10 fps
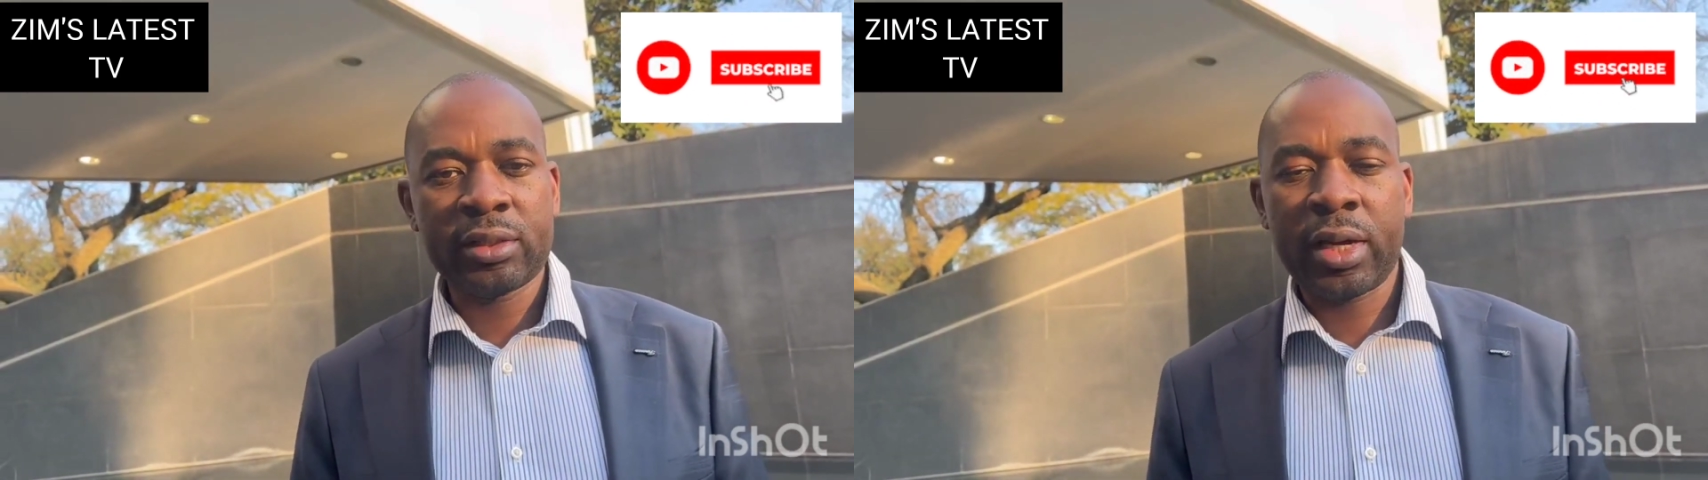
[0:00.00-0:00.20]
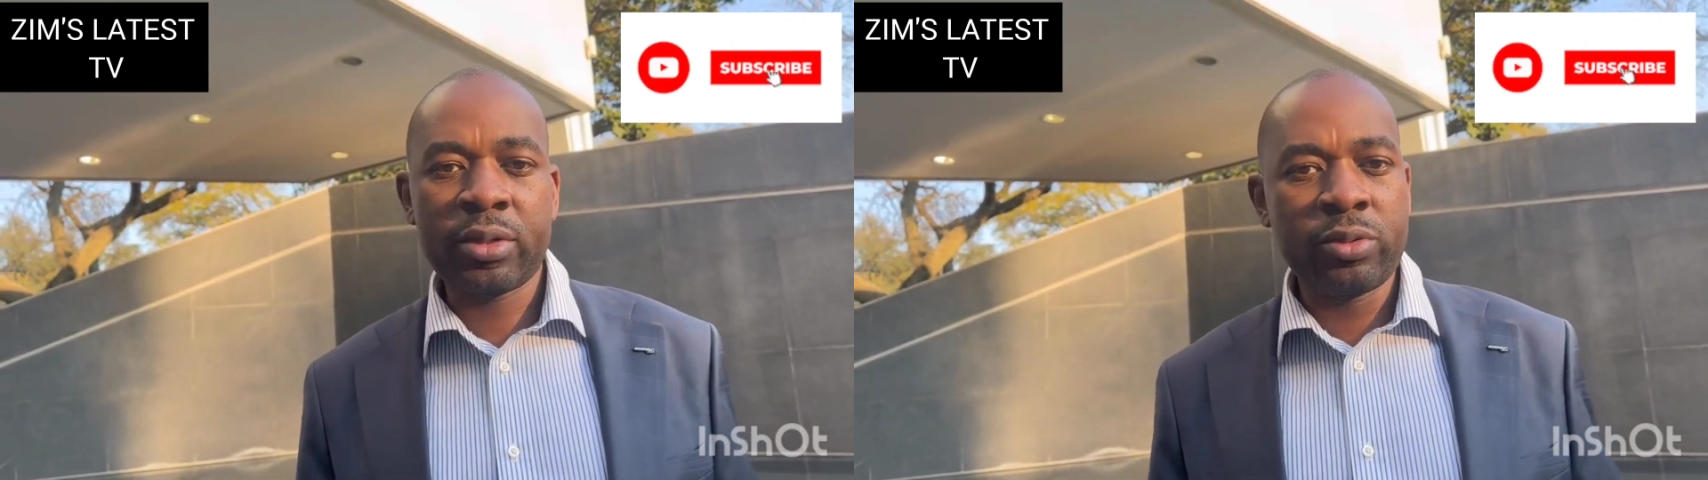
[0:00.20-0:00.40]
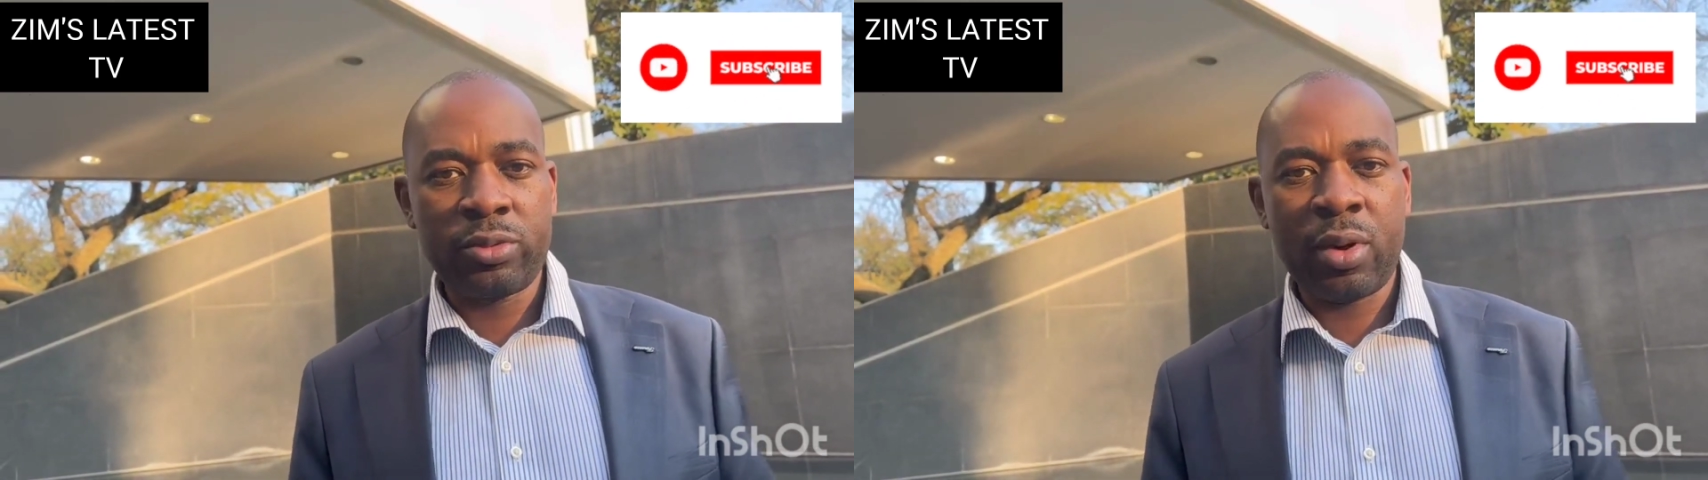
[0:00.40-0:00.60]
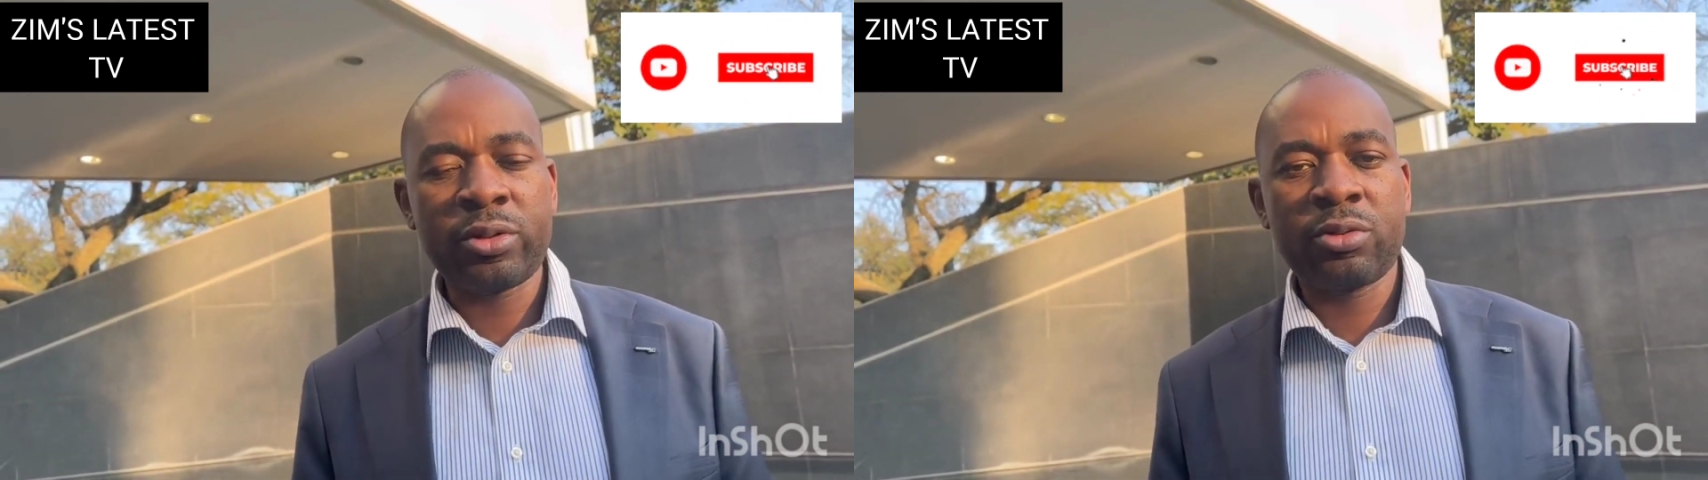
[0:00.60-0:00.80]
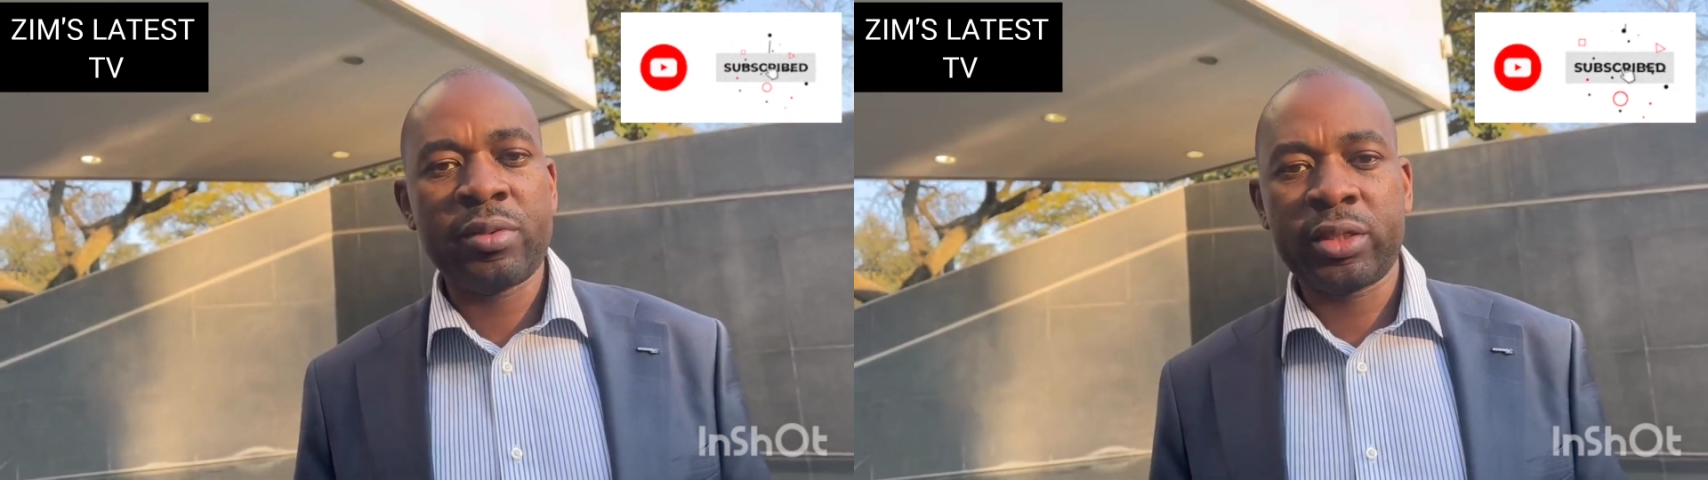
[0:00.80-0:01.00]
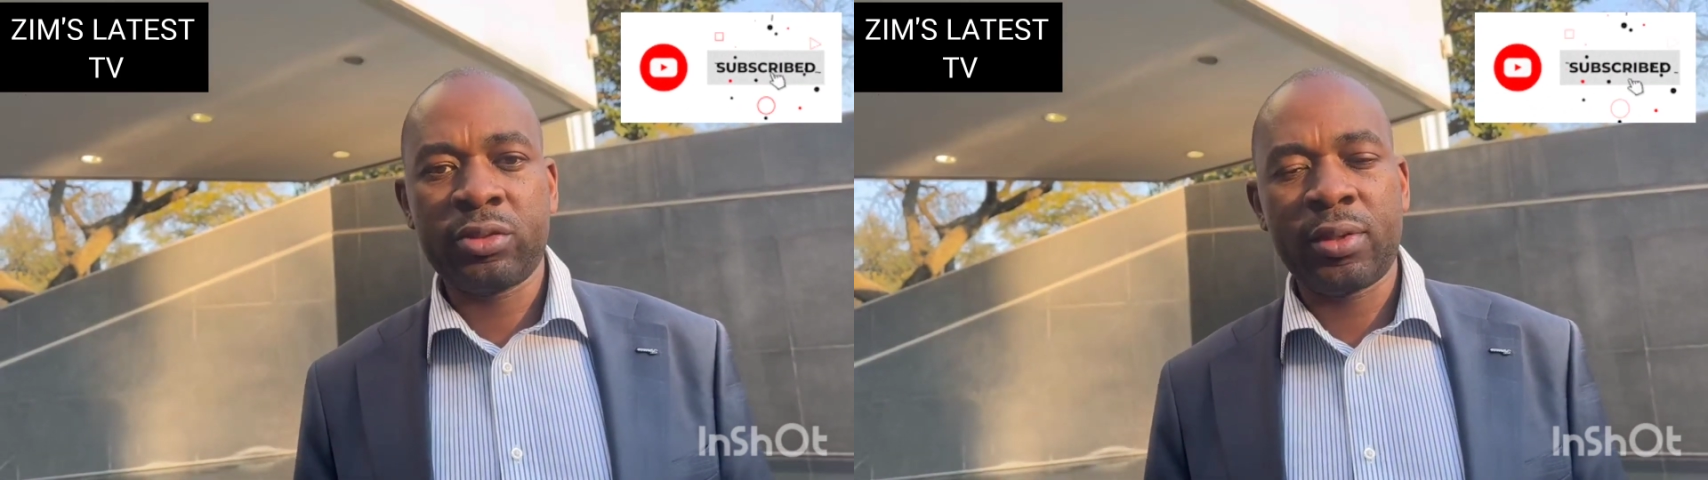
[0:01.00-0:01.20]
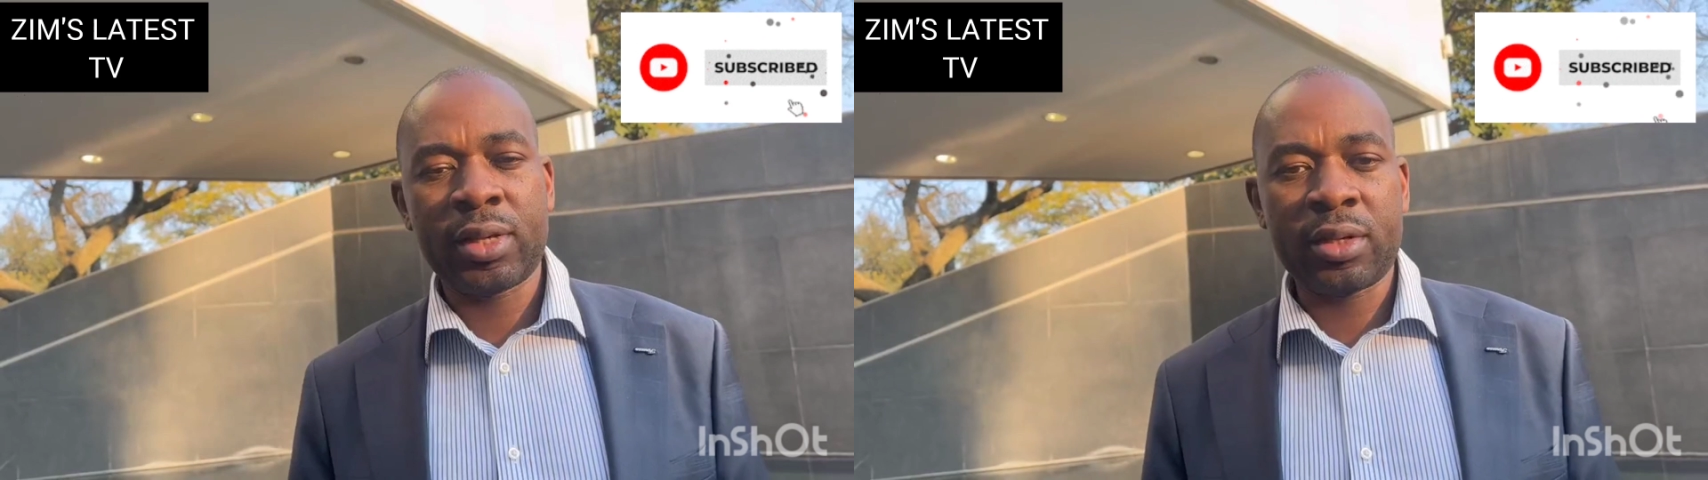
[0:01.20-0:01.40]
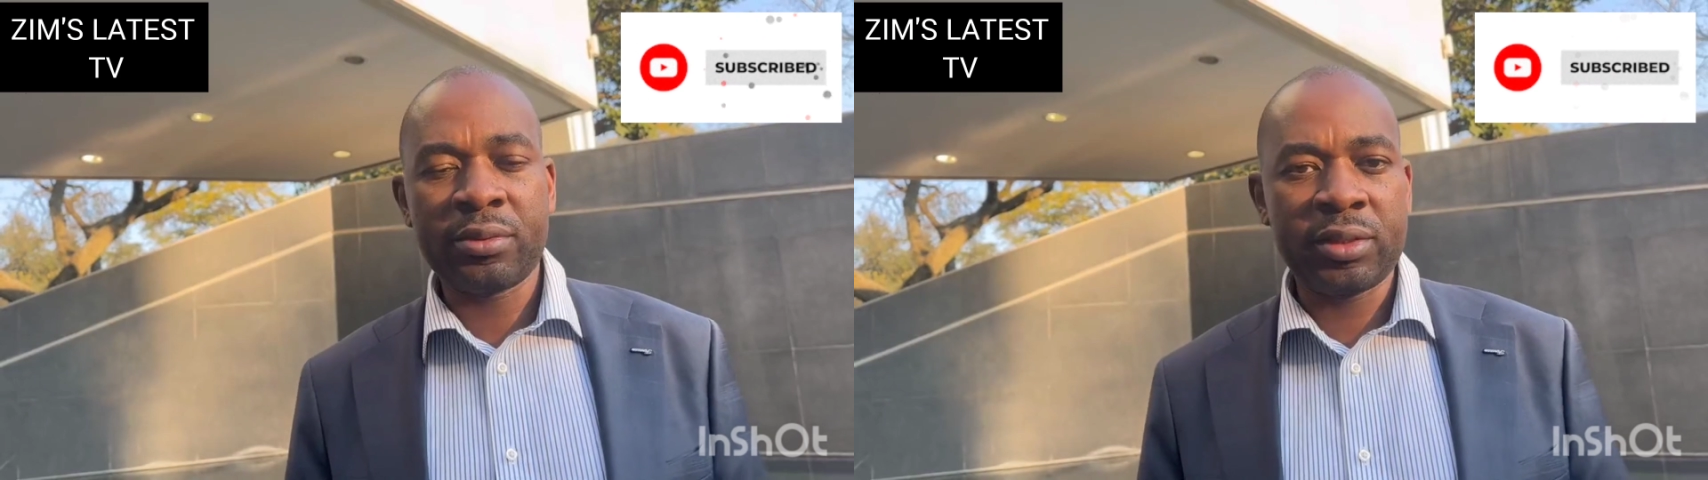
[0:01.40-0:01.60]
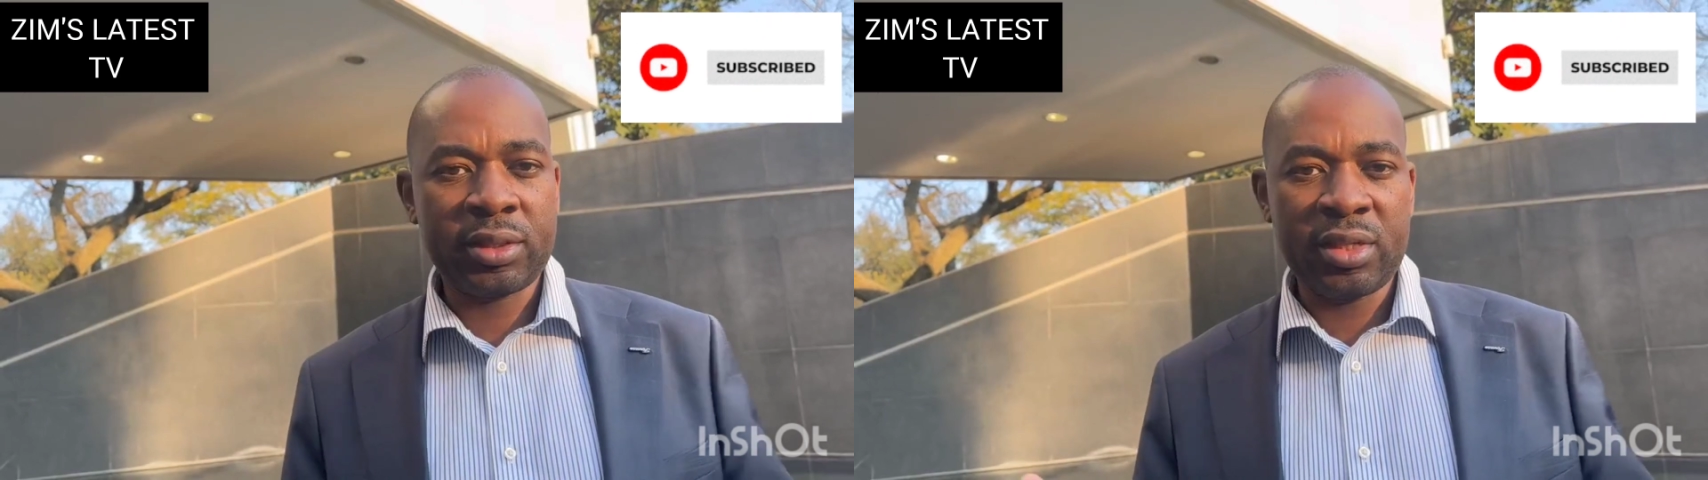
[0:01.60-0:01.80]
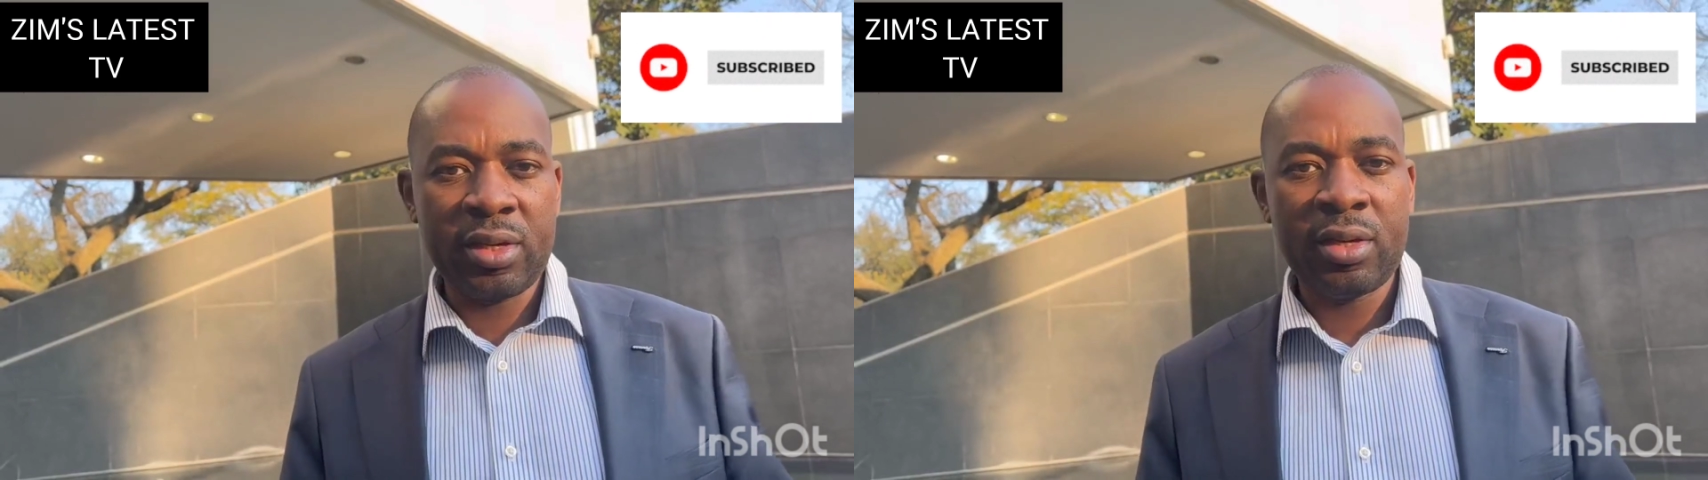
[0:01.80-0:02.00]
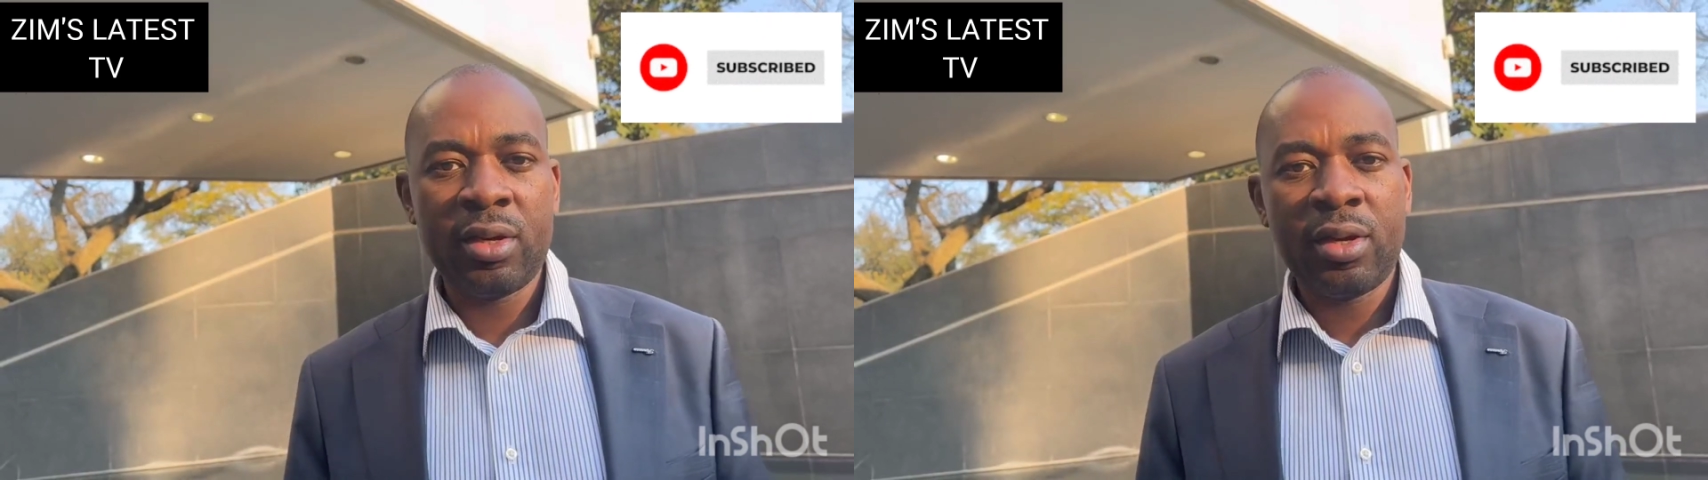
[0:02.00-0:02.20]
and we would want to make sure that we see